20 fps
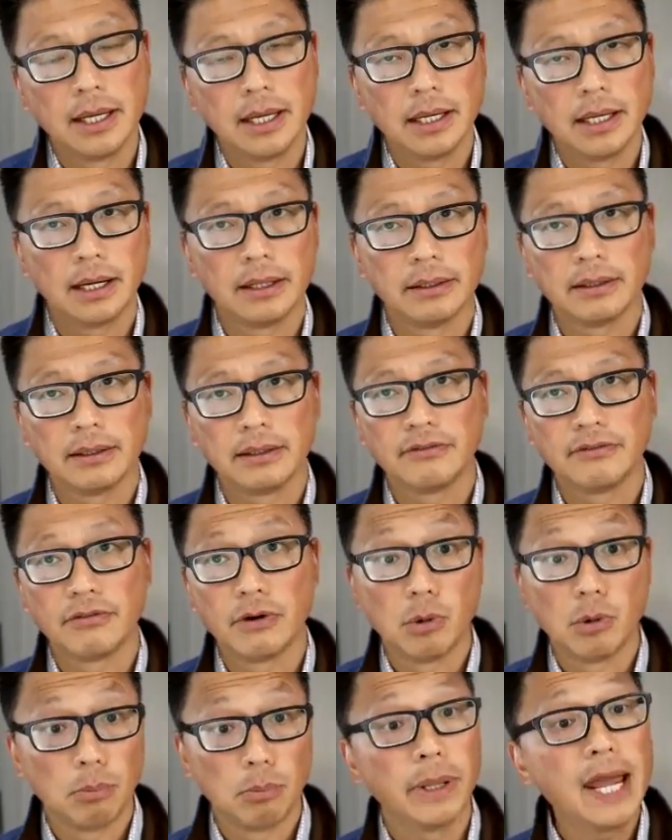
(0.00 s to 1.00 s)
And I think
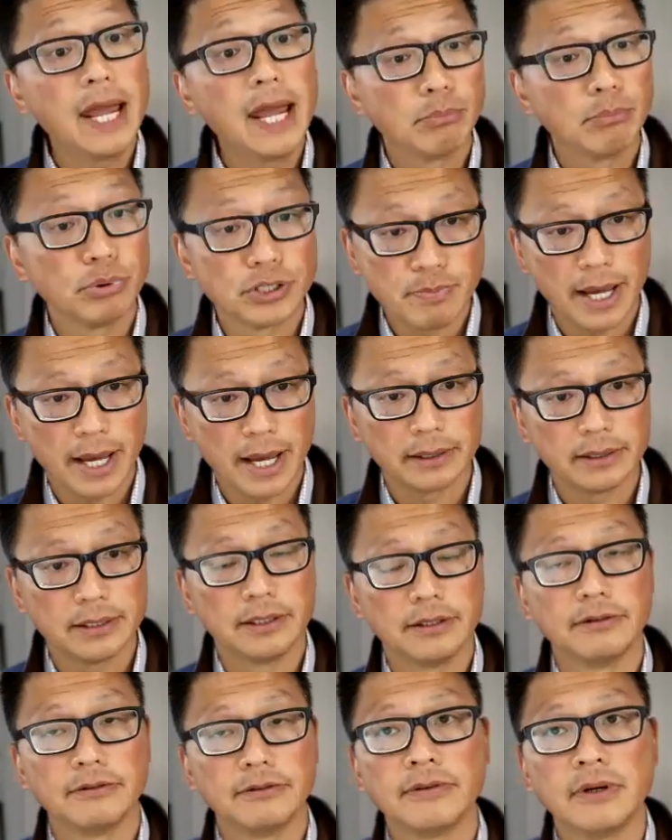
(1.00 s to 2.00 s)
from a plan
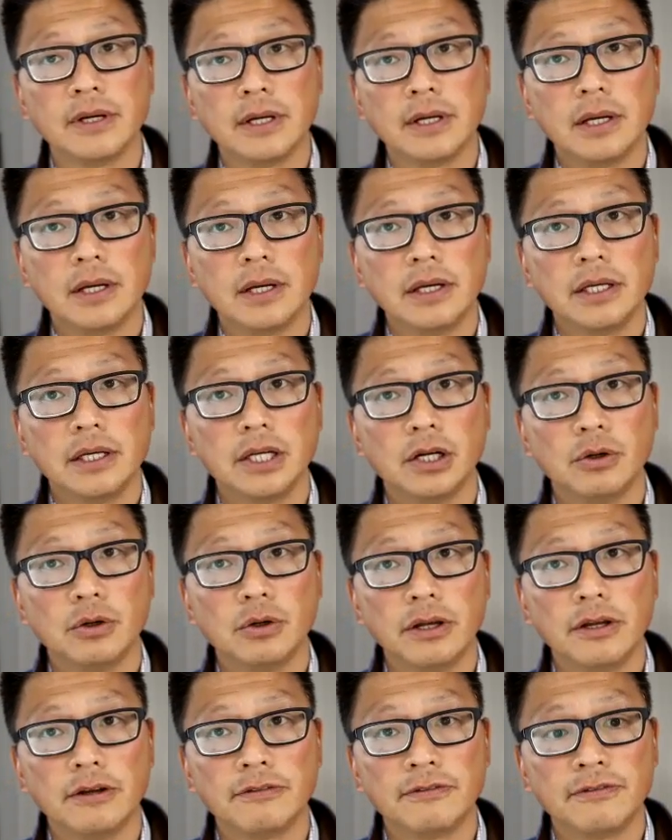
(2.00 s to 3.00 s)
perspective, you know,
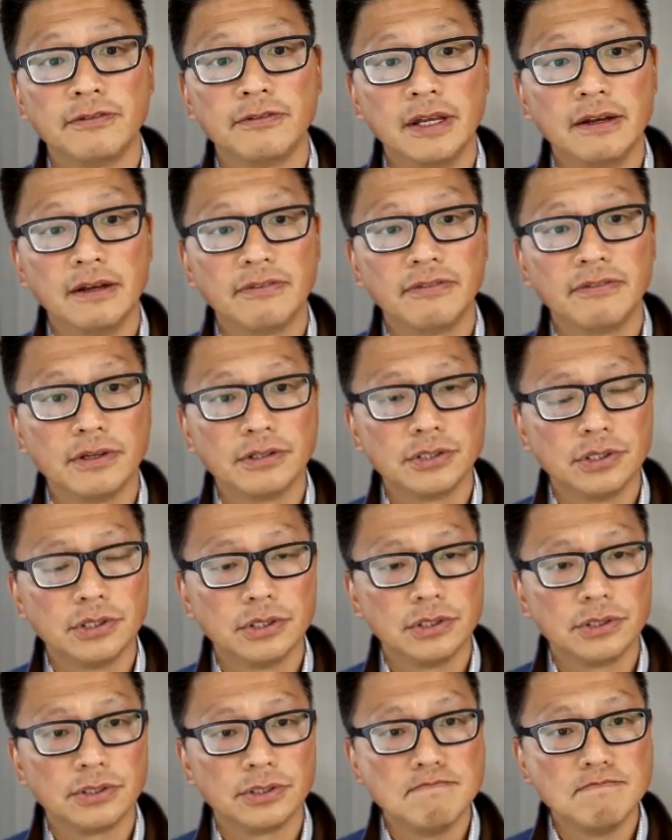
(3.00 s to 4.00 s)
if this
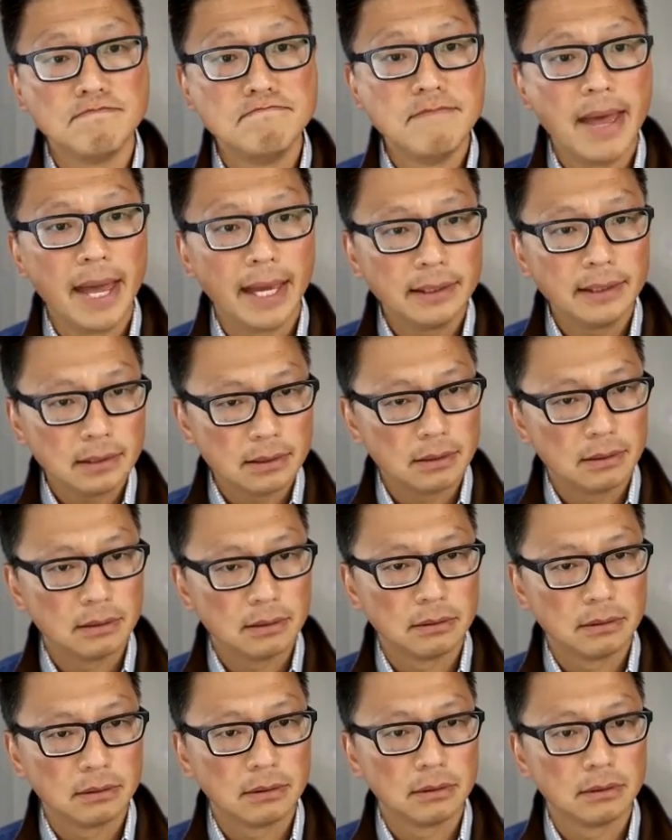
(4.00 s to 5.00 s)
is meant
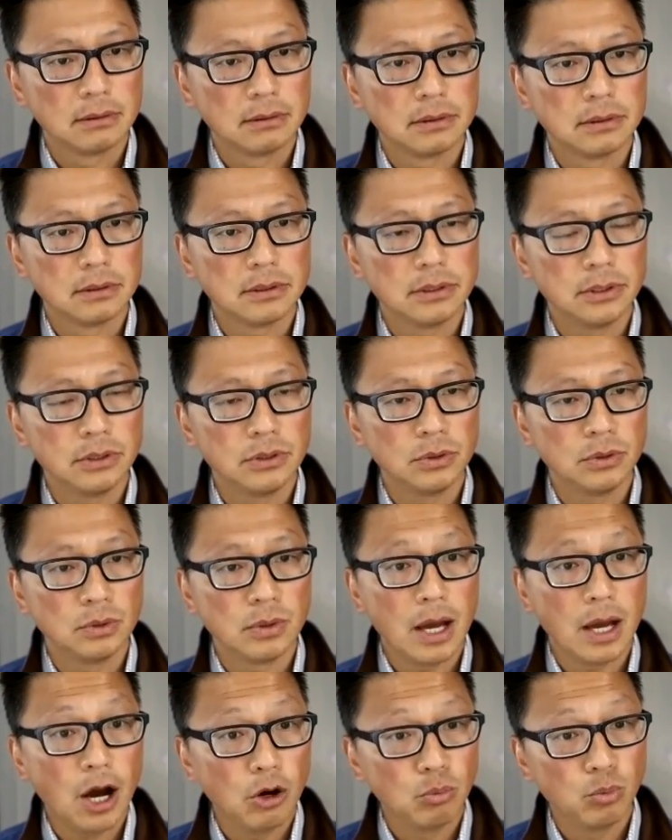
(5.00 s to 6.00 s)
to
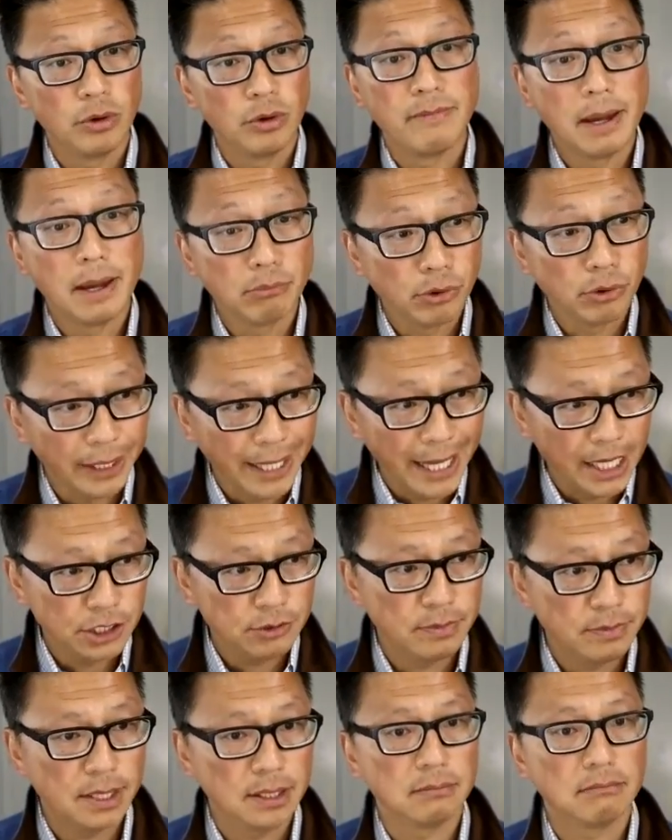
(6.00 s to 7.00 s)
help with member
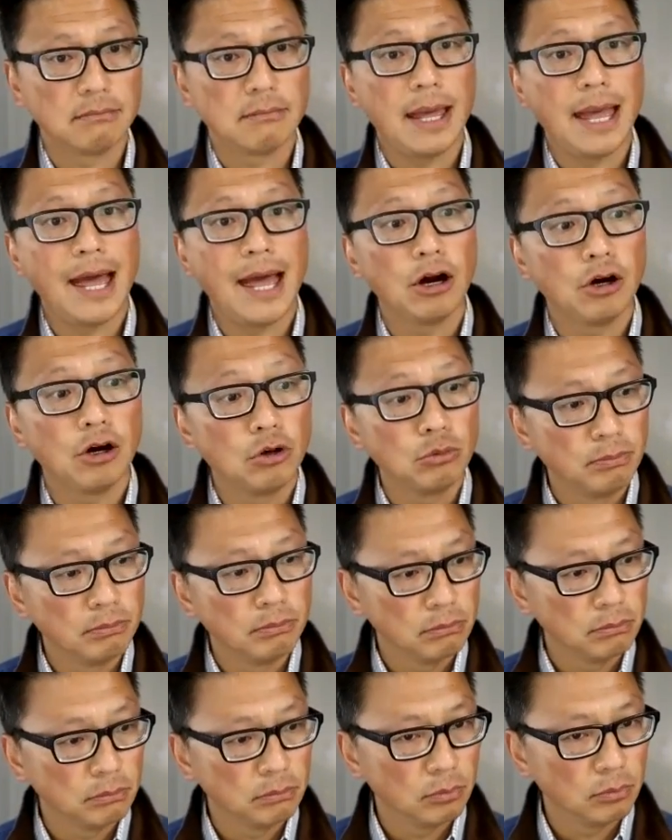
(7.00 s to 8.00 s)
engagement, help
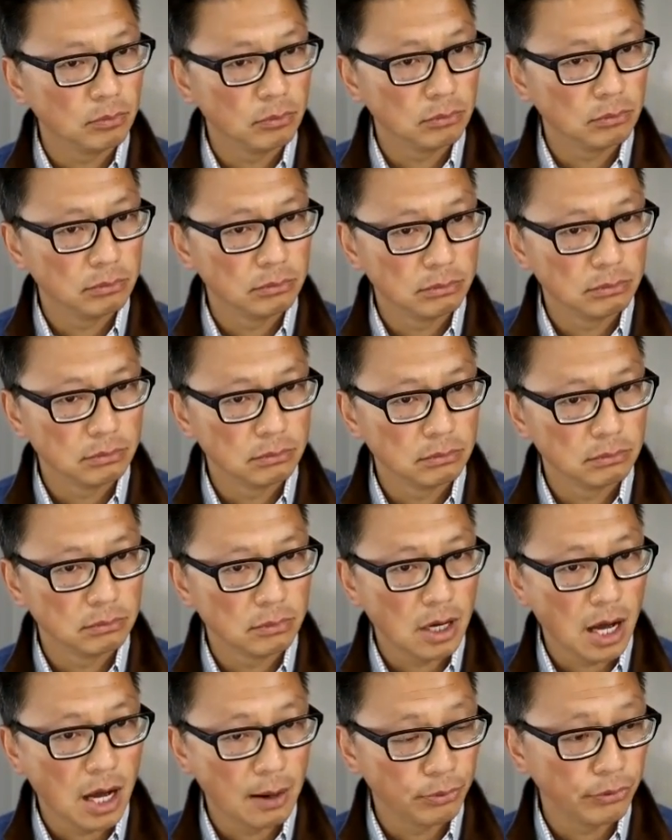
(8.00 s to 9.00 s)

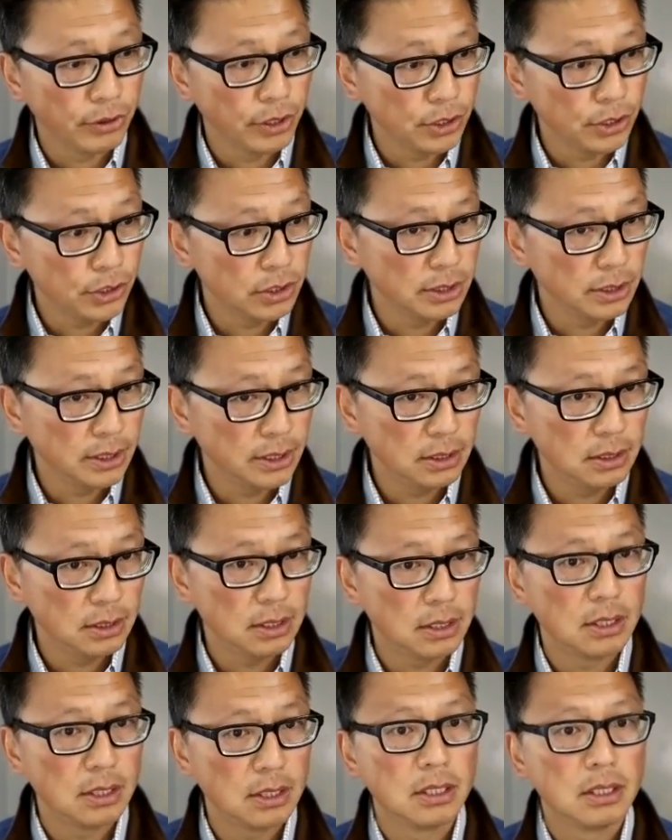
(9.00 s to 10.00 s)
operationally
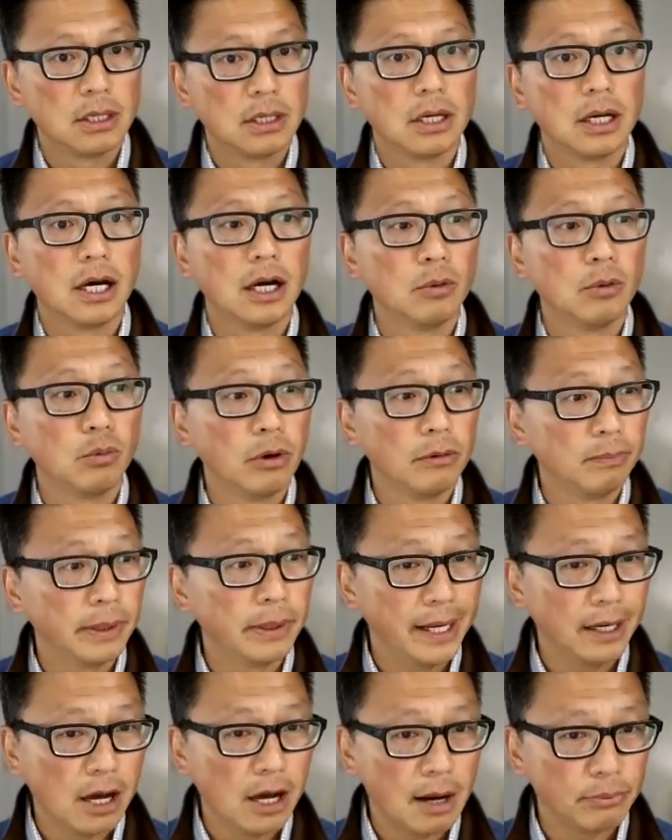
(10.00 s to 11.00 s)
with
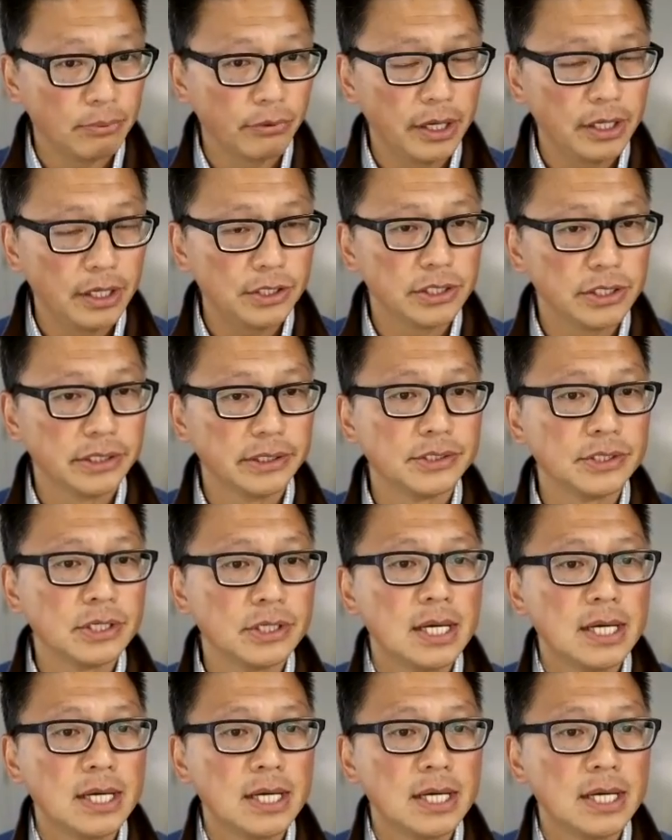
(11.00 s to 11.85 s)
plan operations,